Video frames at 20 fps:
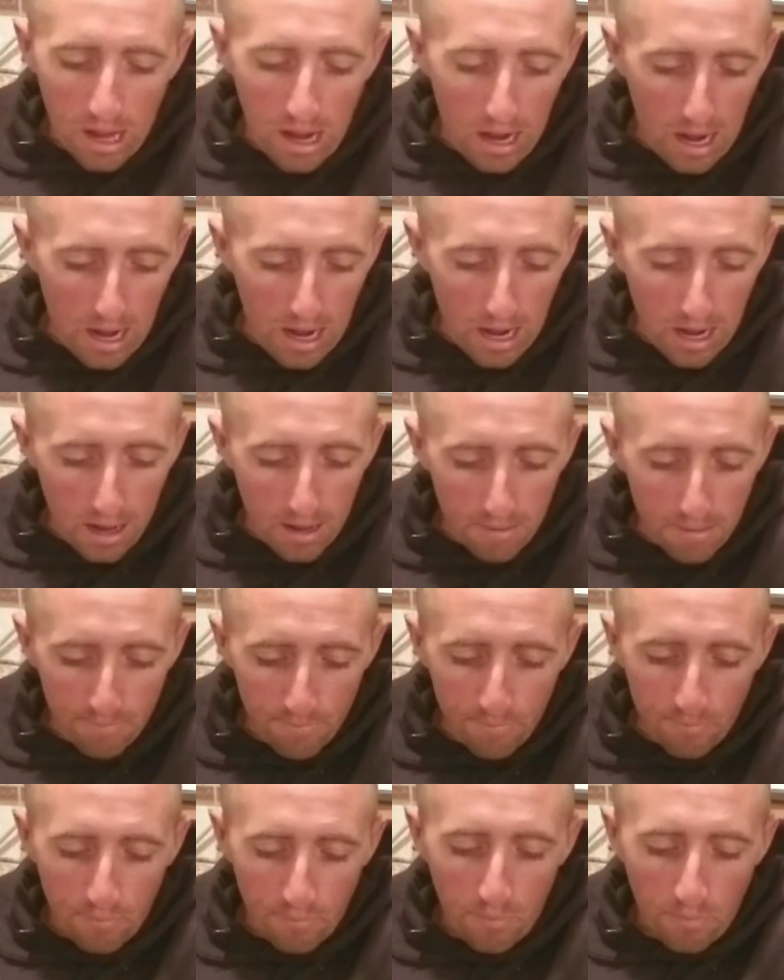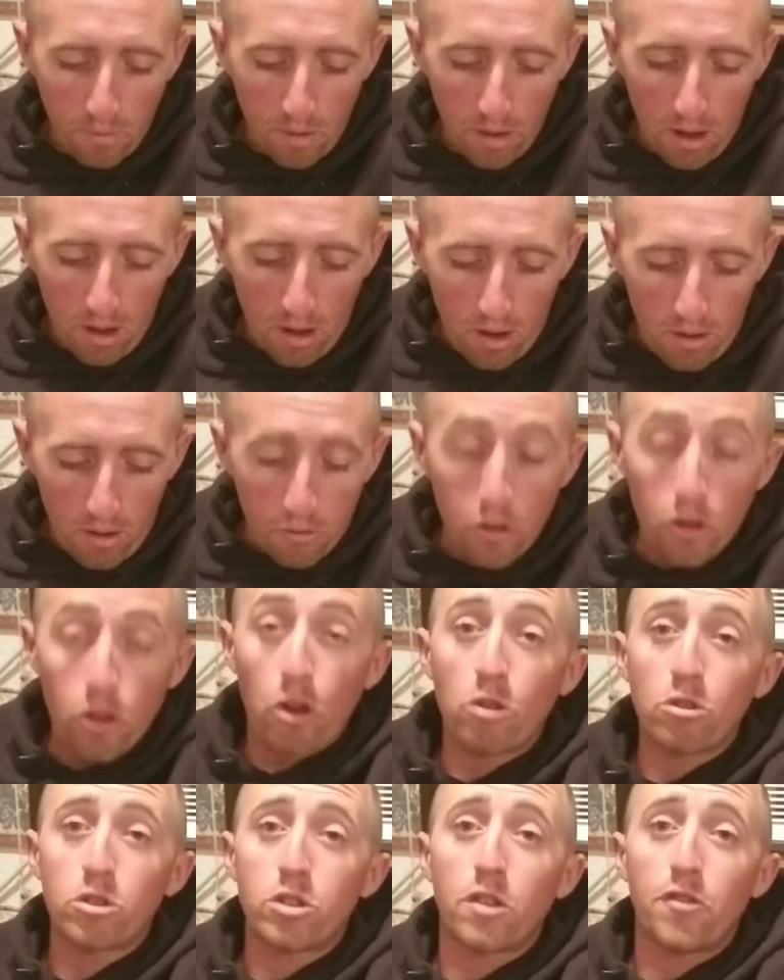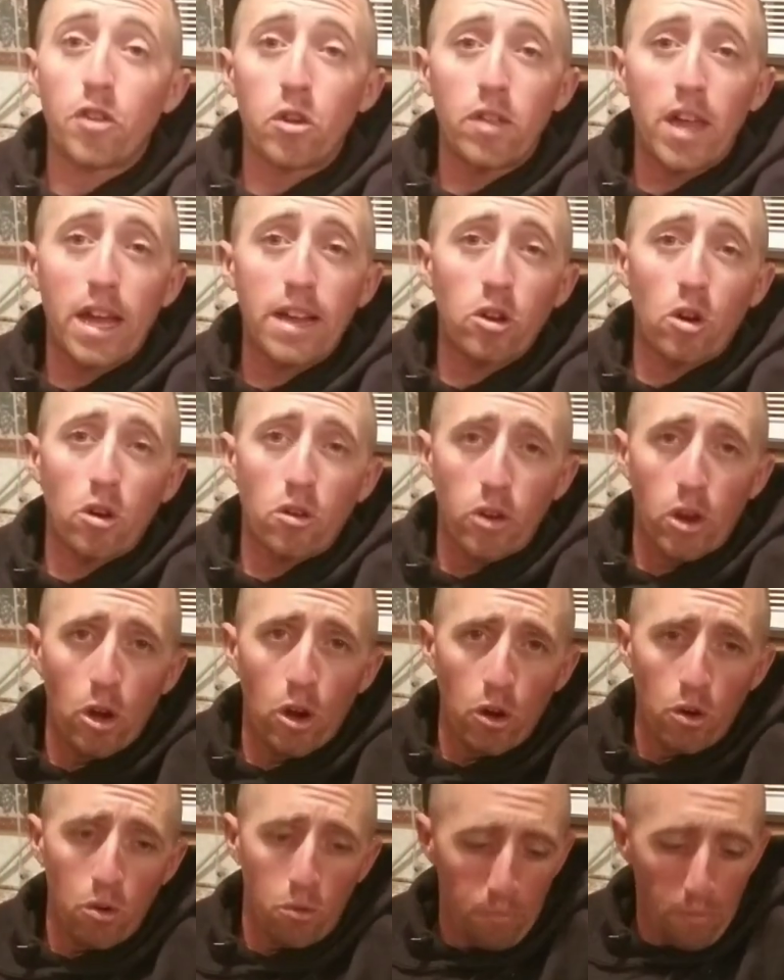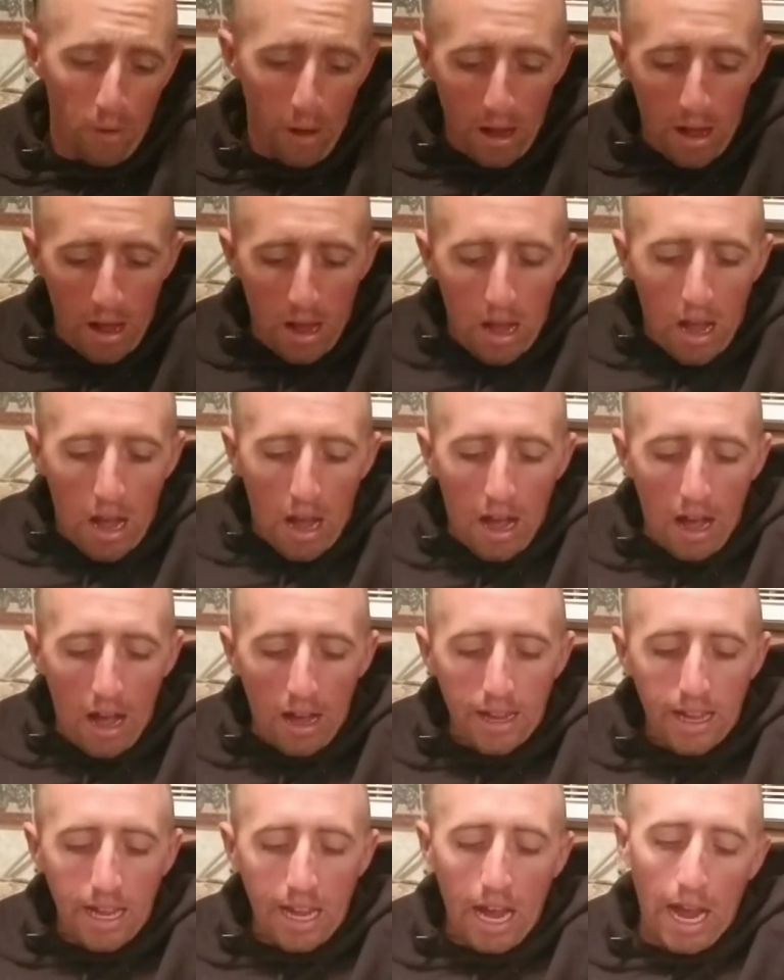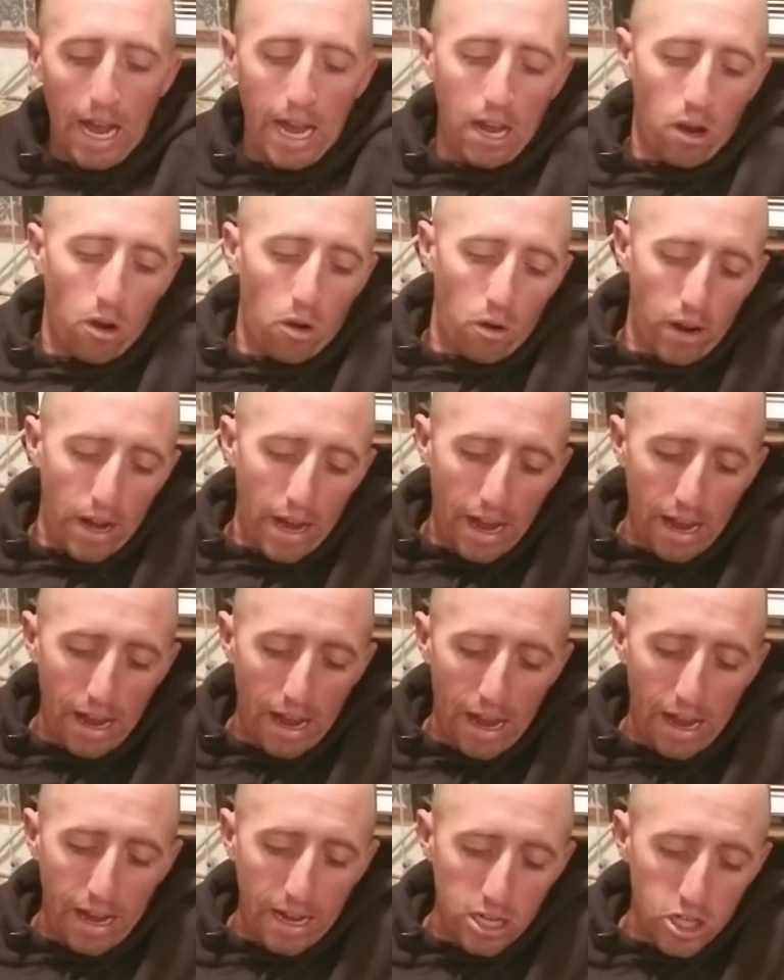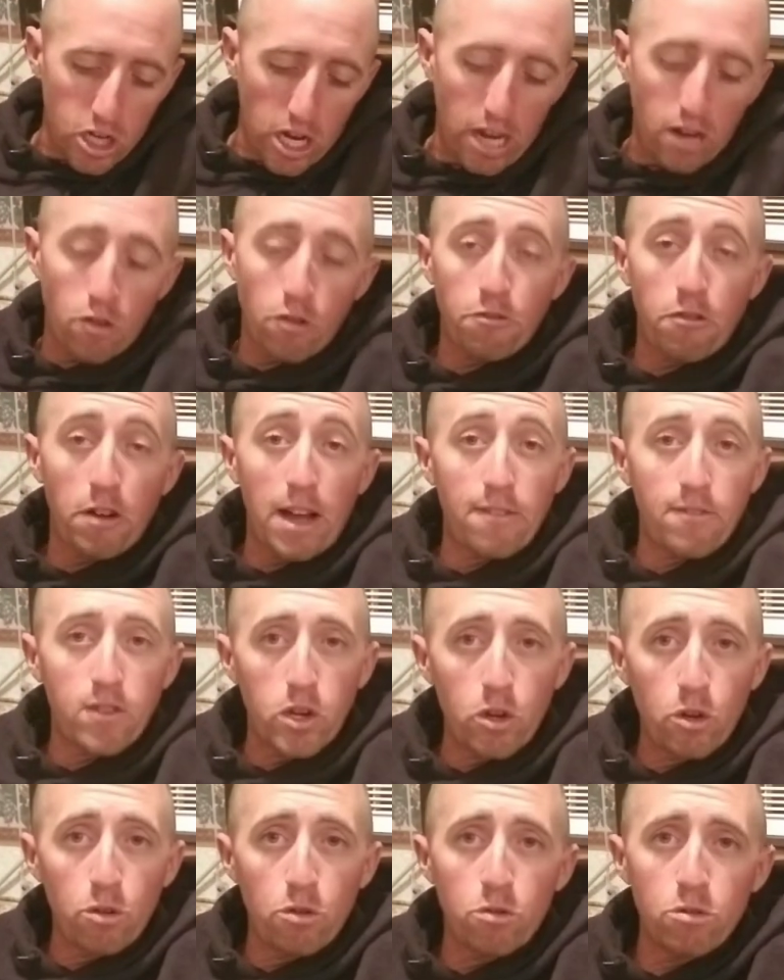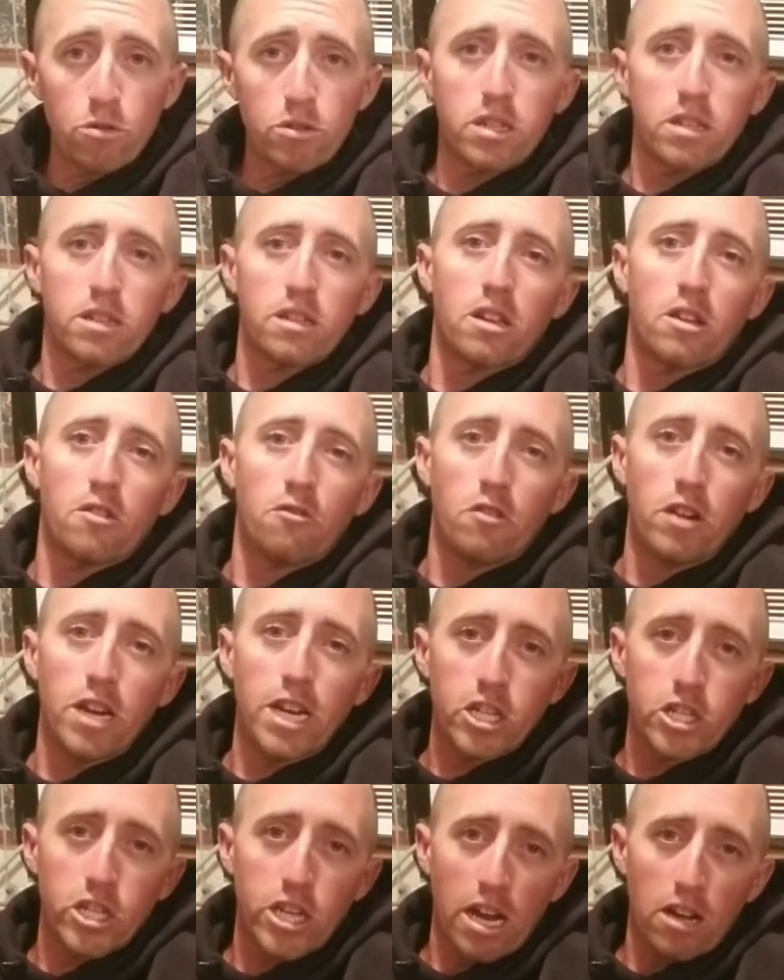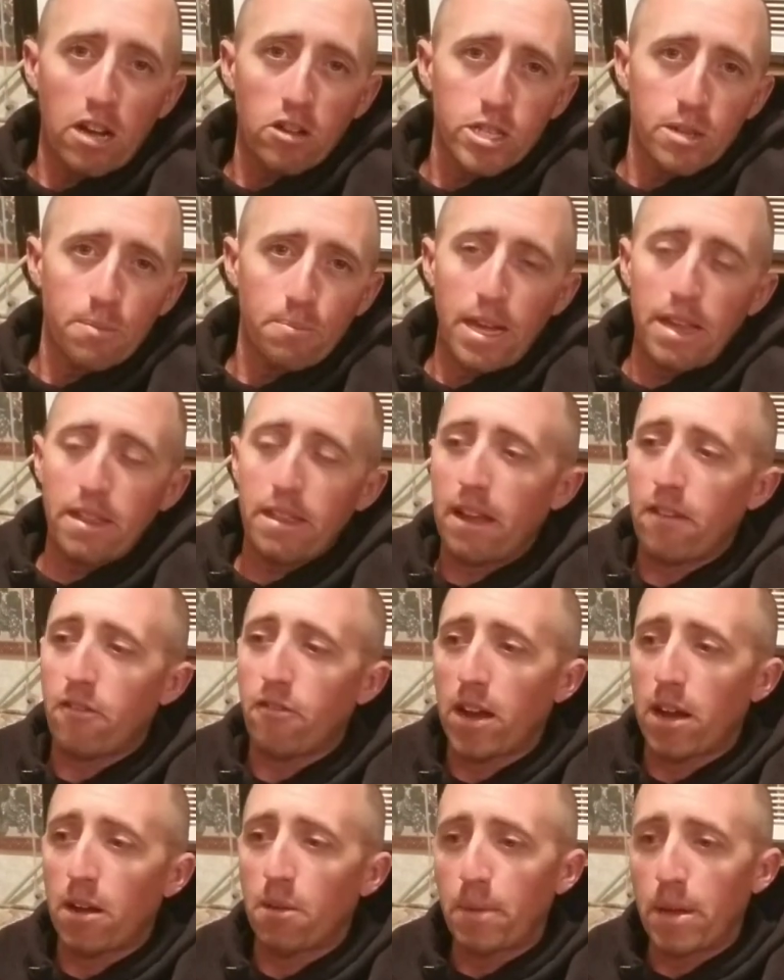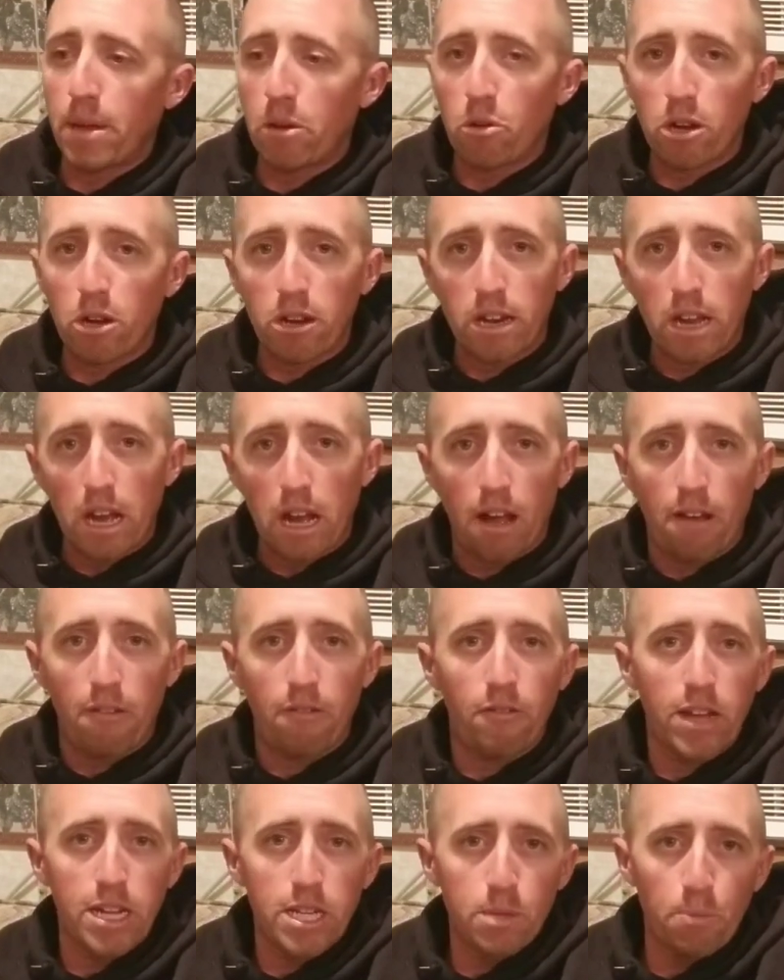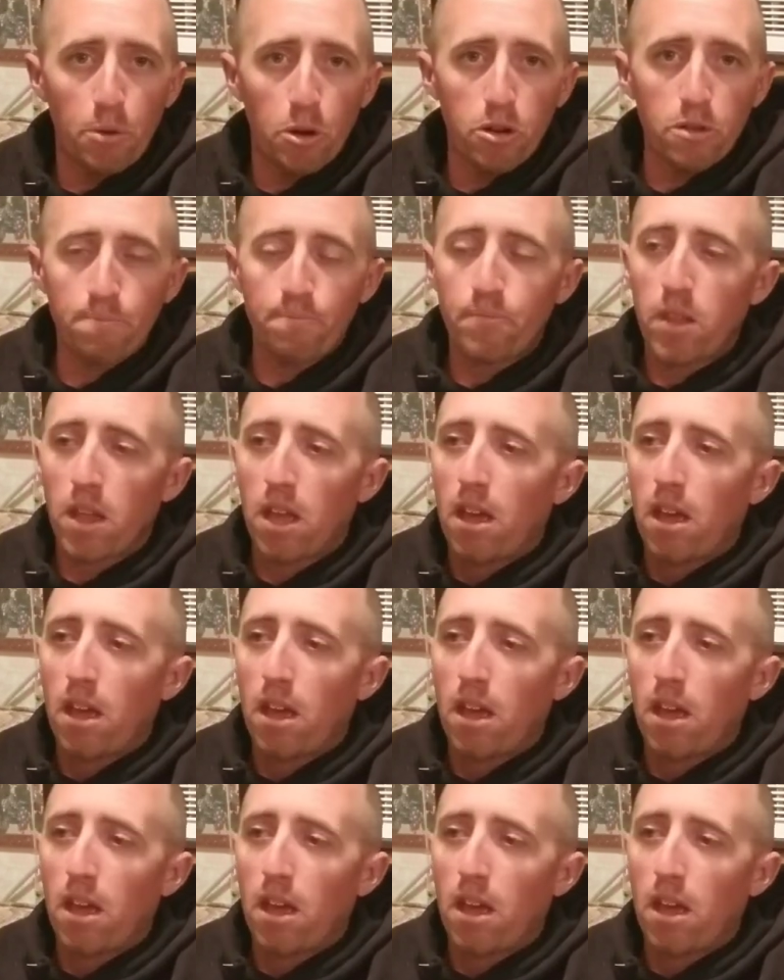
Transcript: Um, for those of you that don't know, uh, KOAA Channel 5 News reached out to me. They found me on uh, Facebook.